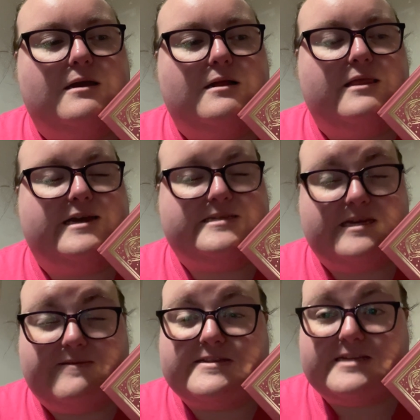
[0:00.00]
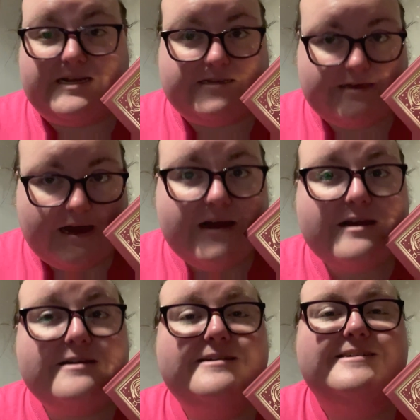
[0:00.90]
Let's see if I stick to
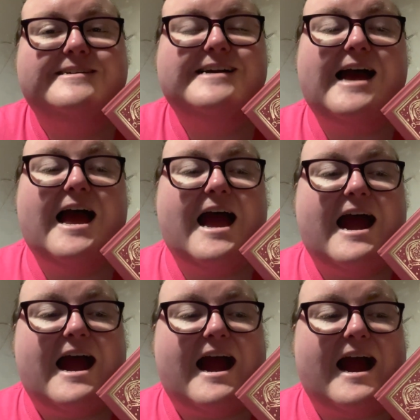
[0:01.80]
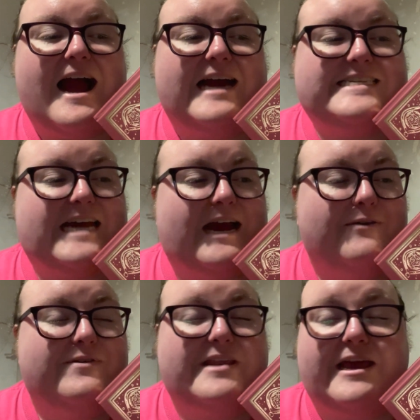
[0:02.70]
that and how
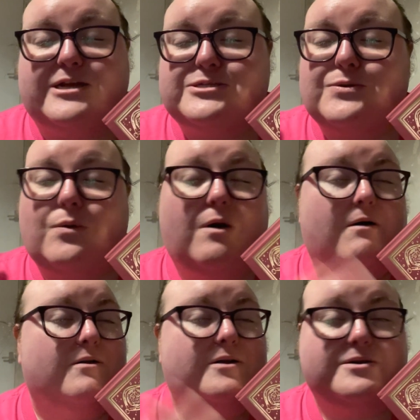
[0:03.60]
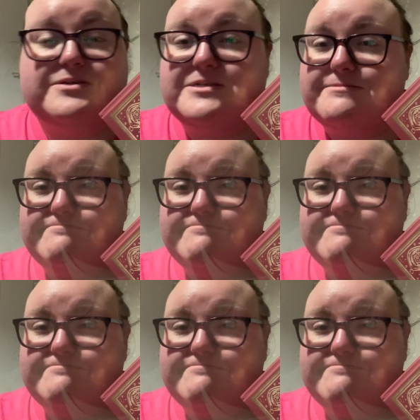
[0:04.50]
the next quarter goes.